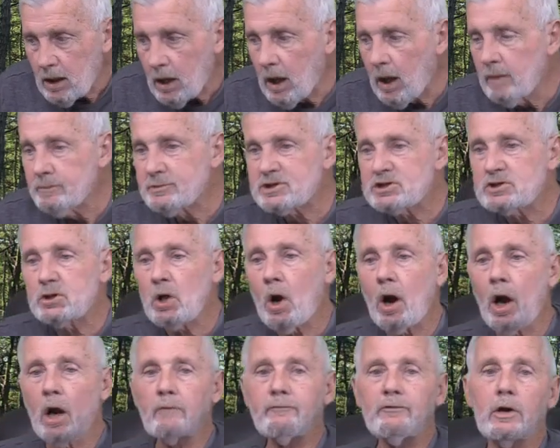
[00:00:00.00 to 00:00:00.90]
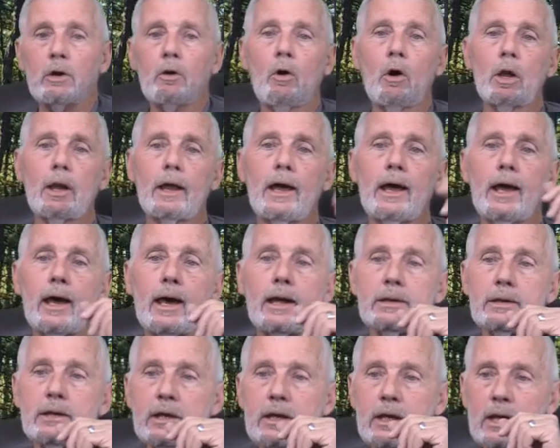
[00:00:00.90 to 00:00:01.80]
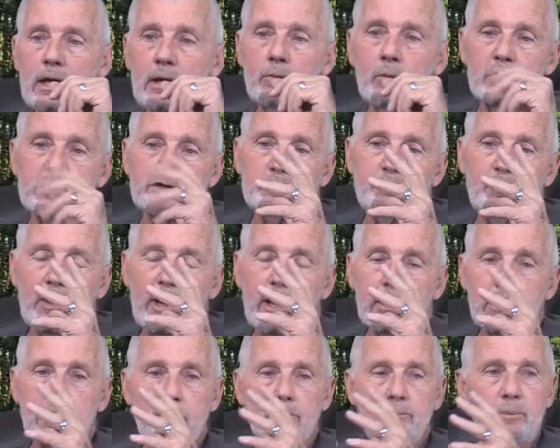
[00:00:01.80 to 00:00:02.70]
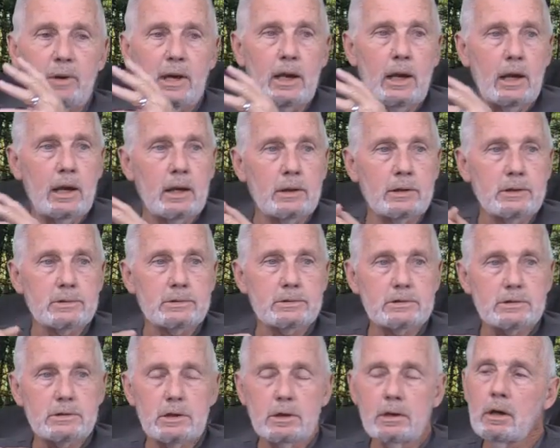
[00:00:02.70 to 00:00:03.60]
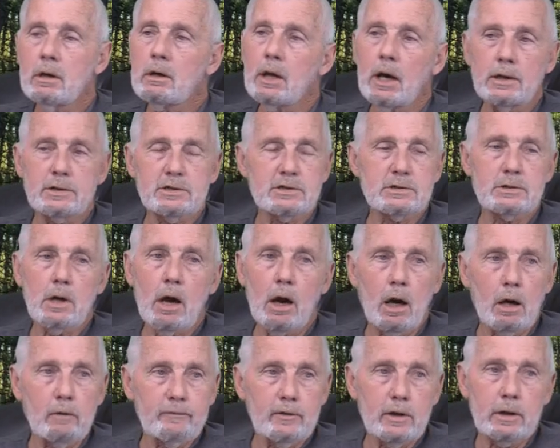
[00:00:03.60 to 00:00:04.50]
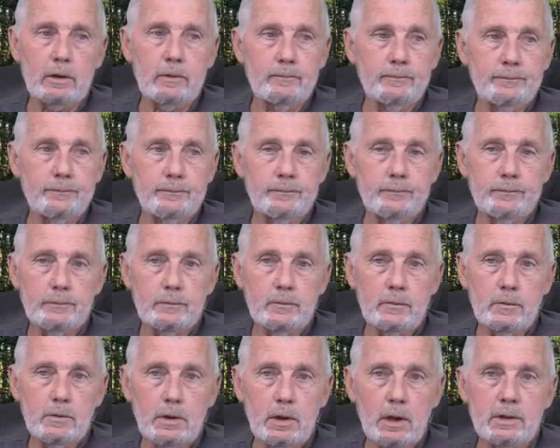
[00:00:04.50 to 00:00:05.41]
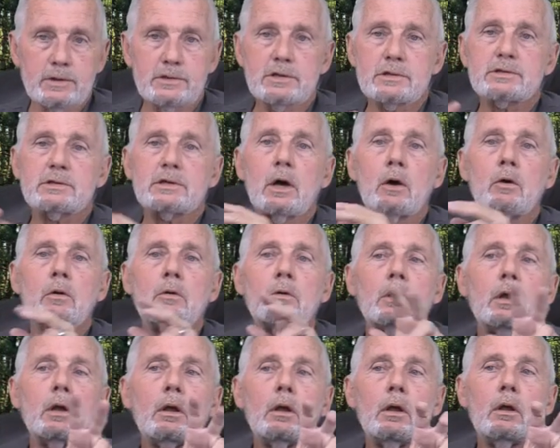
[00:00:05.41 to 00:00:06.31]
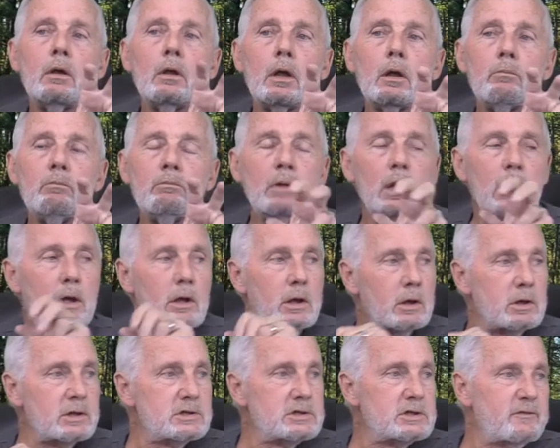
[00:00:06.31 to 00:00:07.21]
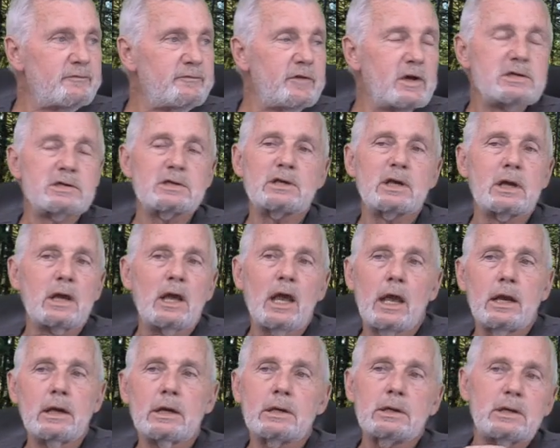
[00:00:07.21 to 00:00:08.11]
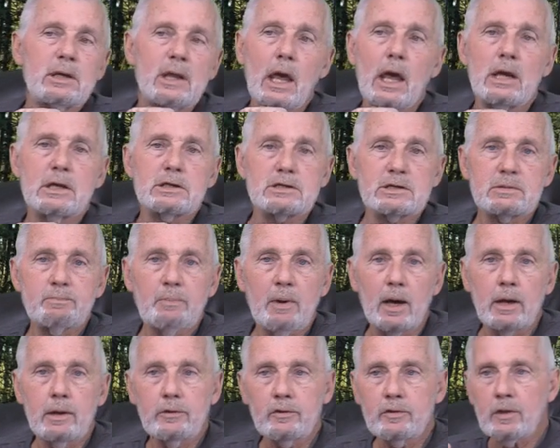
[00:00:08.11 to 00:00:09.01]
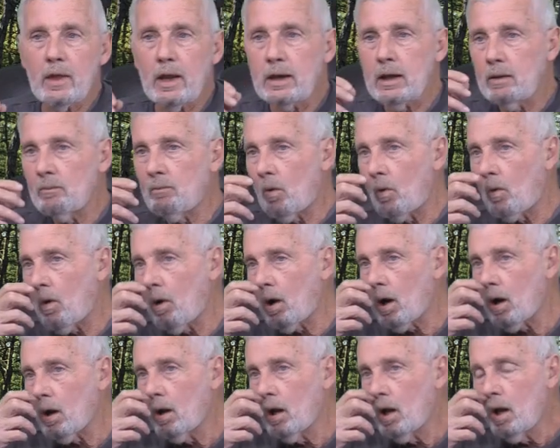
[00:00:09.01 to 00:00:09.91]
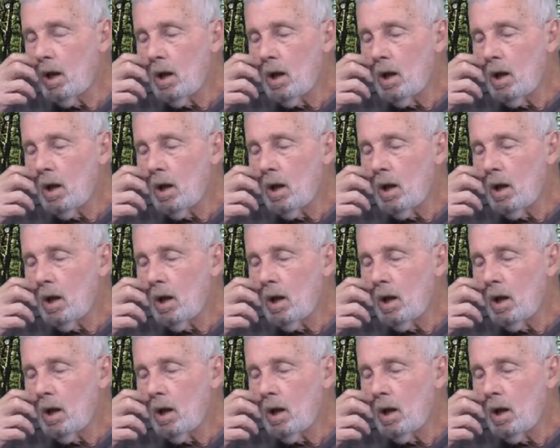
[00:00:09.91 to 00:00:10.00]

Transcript: I'm starving. All I had to eat was bread and beans. You're not starving. It just don't meet your sophisticated taste buds anymore.